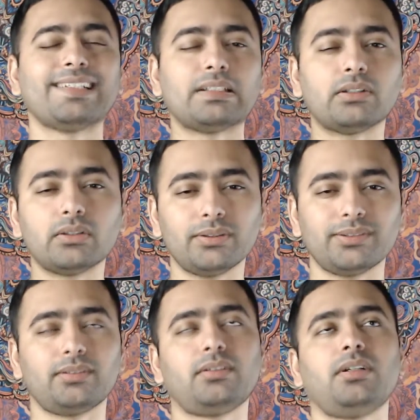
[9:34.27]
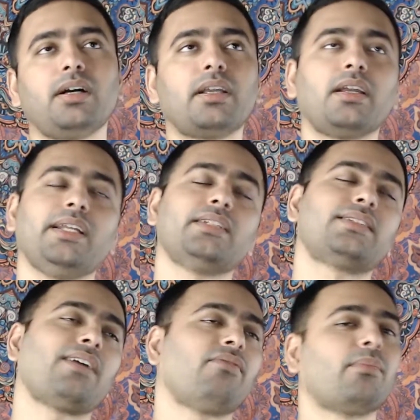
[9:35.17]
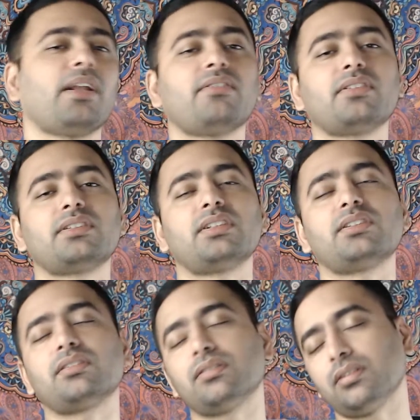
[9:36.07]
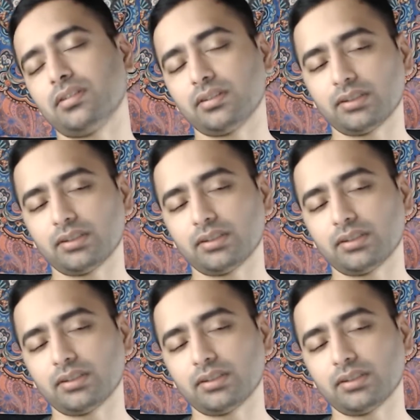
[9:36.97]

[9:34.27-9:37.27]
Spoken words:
oh, again it's time for manifestation, oh,